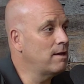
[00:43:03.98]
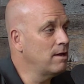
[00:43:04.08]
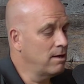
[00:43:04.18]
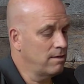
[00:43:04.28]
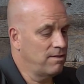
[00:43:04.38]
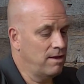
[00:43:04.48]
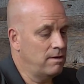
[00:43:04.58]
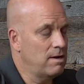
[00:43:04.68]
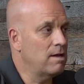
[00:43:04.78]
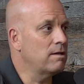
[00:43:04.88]

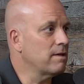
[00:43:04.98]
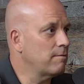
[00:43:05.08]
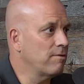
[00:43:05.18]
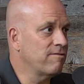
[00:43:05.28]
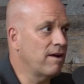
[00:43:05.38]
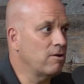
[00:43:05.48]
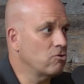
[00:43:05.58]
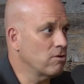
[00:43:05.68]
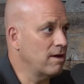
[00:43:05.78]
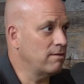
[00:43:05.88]
Then Nelnet provided great